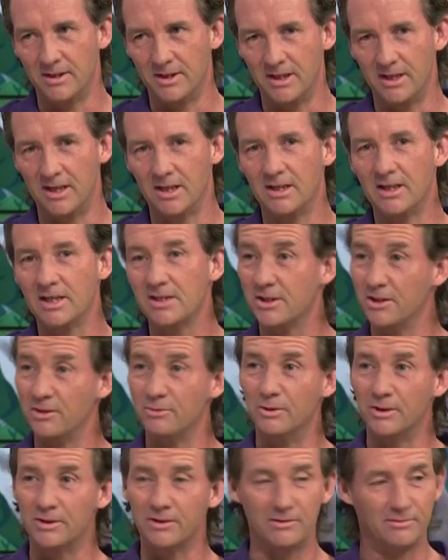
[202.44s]
Unless you
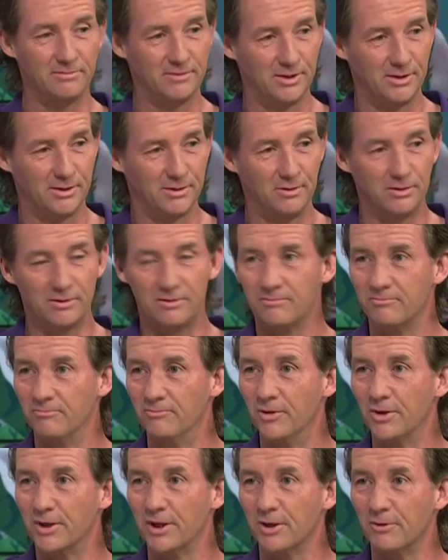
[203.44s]
want your dog
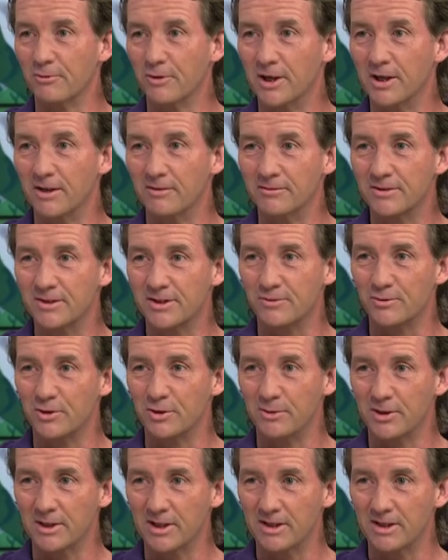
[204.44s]
running around screaming